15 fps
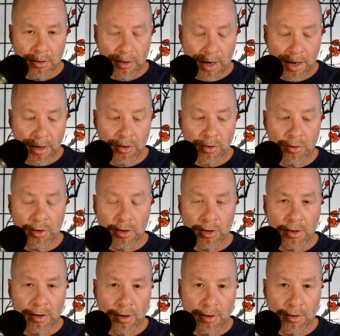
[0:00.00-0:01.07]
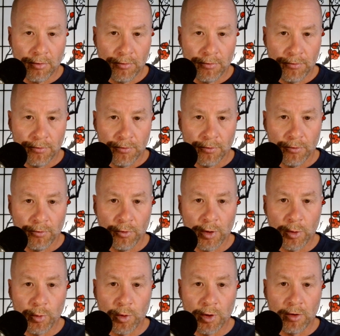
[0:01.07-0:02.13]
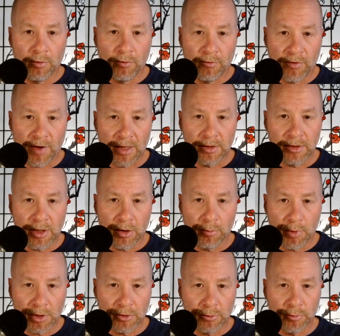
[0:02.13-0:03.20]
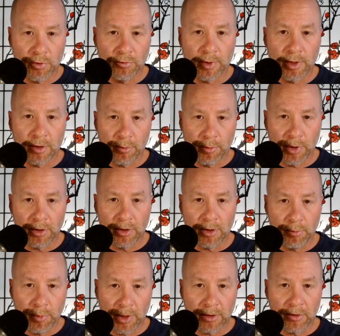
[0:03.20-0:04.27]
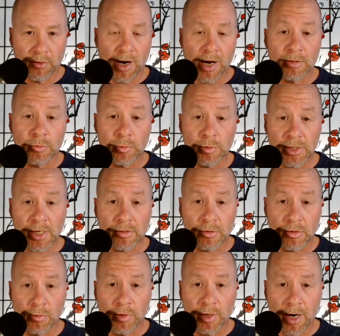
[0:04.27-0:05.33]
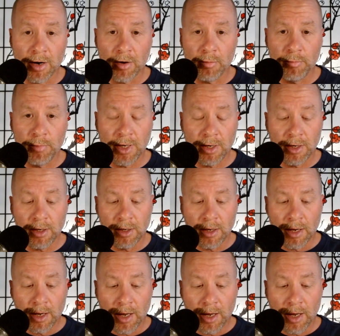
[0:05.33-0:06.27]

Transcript: iota of free will, voluntary muscle movement, the ability to blink their eyes, which has no inherent meaning,